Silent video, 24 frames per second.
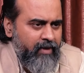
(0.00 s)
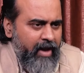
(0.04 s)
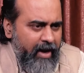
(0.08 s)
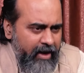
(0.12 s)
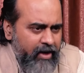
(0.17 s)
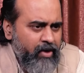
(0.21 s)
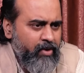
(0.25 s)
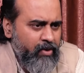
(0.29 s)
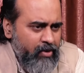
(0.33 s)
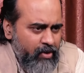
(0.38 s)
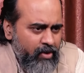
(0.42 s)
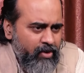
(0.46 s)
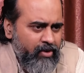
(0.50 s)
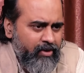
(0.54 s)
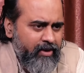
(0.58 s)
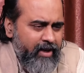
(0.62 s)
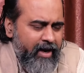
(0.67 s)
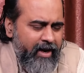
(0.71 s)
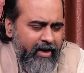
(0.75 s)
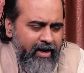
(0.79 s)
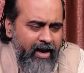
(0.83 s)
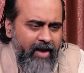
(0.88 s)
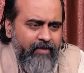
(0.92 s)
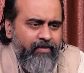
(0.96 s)
And you know
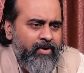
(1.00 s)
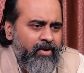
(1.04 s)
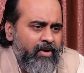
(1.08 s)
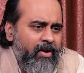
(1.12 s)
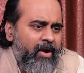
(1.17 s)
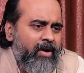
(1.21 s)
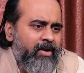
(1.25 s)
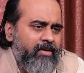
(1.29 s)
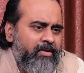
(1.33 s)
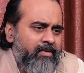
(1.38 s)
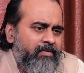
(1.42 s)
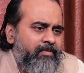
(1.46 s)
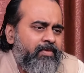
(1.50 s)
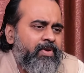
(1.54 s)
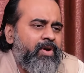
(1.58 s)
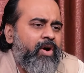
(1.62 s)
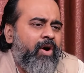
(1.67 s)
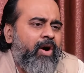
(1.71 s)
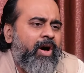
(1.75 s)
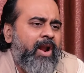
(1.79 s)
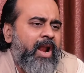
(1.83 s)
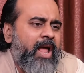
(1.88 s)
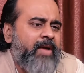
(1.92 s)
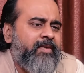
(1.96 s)
that, have you not? We
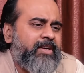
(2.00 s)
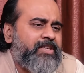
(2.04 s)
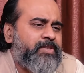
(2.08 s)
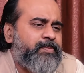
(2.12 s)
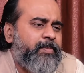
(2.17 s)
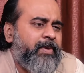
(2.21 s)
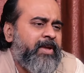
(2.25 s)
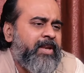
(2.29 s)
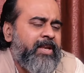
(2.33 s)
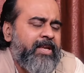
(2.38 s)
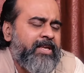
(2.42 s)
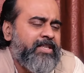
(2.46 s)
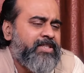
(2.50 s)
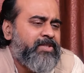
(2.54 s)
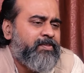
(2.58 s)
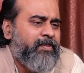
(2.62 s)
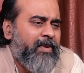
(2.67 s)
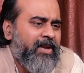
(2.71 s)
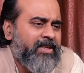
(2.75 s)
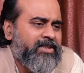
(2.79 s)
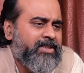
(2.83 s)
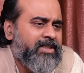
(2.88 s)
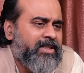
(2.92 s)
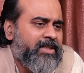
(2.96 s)
all have experienced
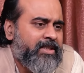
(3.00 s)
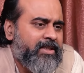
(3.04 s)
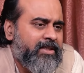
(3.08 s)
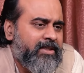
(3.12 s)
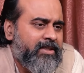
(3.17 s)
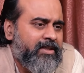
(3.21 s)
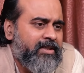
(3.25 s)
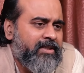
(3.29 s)
pleasure.